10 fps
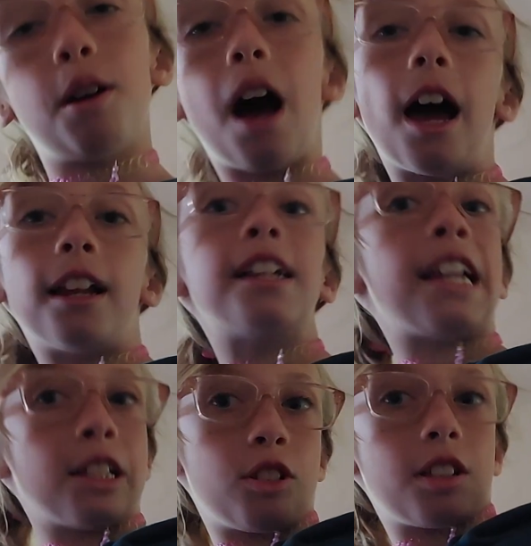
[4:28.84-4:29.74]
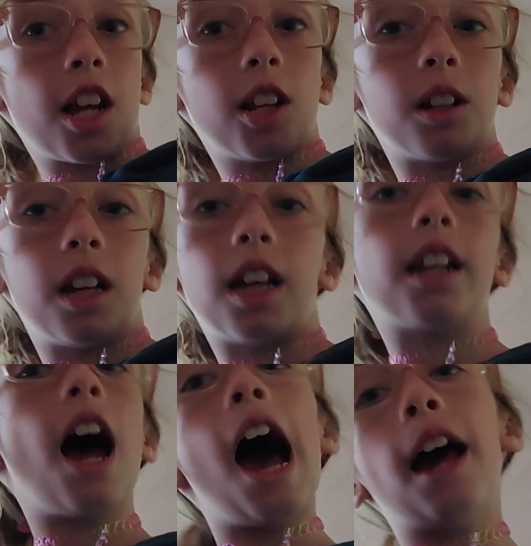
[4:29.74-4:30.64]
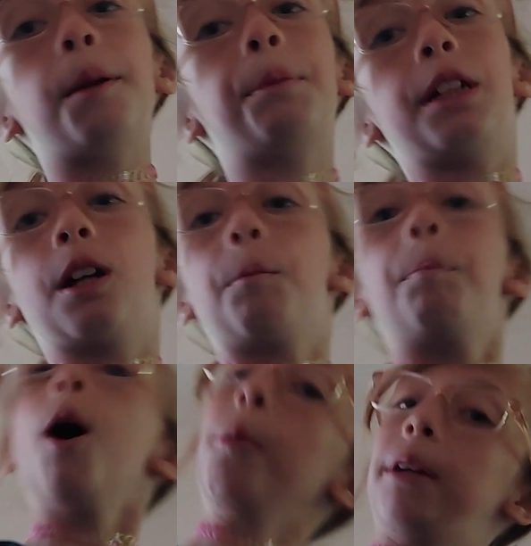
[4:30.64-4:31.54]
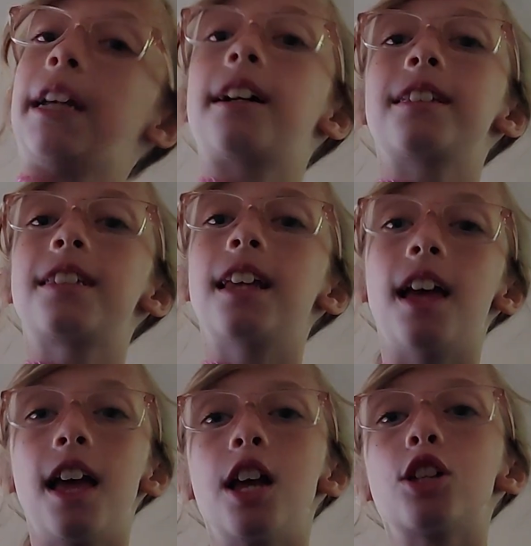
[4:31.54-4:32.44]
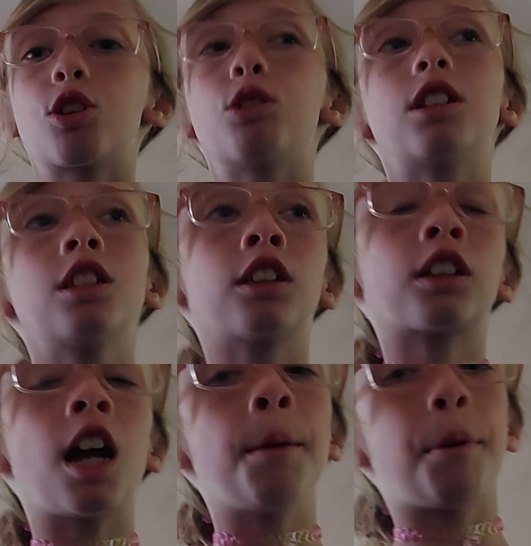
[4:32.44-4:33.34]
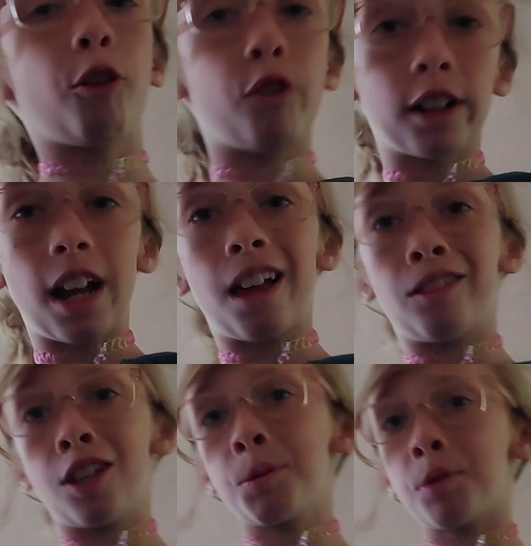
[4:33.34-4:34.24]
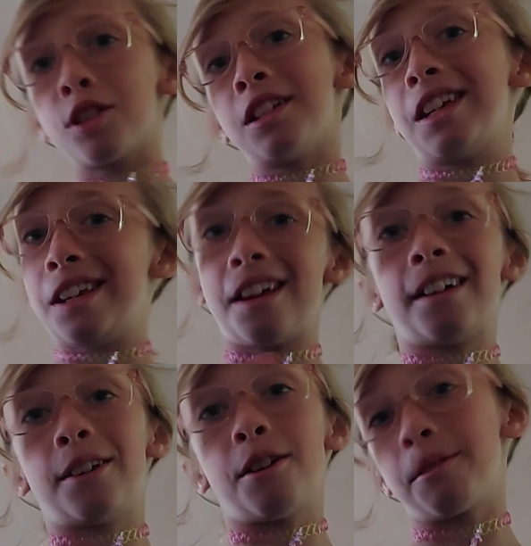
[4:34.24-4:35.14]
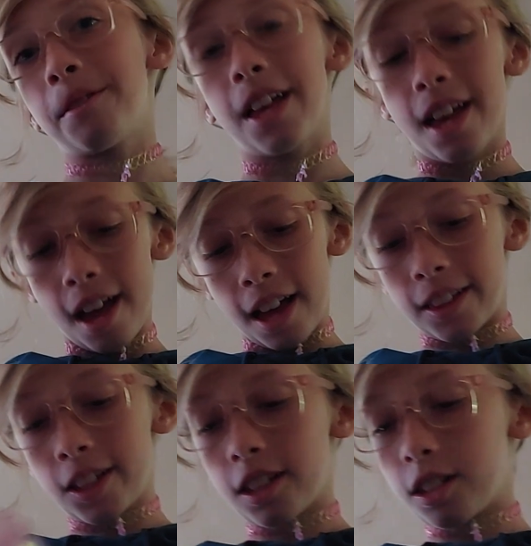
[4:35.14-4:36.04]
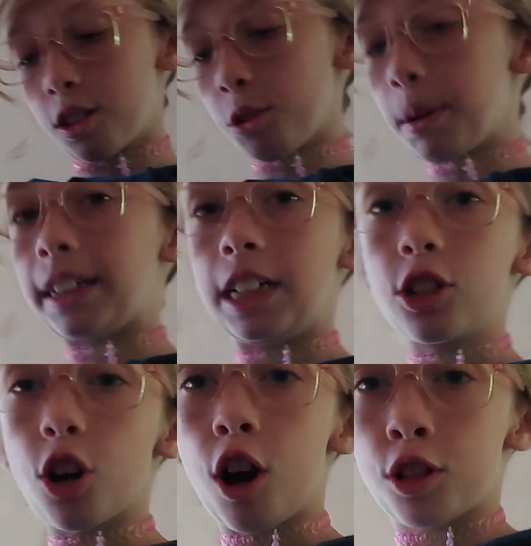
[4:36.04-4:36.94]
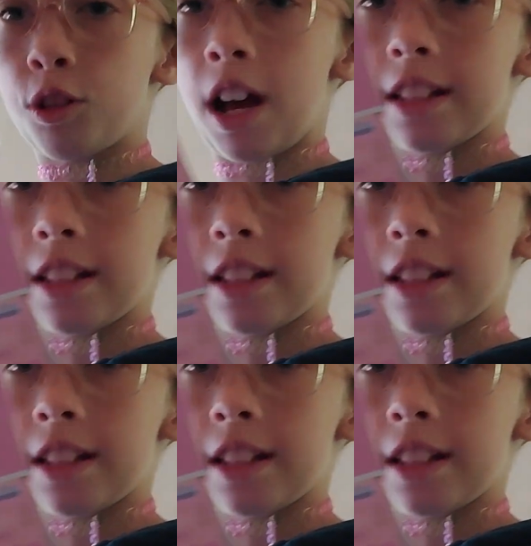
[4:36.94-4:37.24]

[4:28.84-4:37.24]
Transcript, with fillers: know, I had a dance recital and I had to be in a Barbie dance. So this is kind of perfect, and this person did not know. It, so my teacher also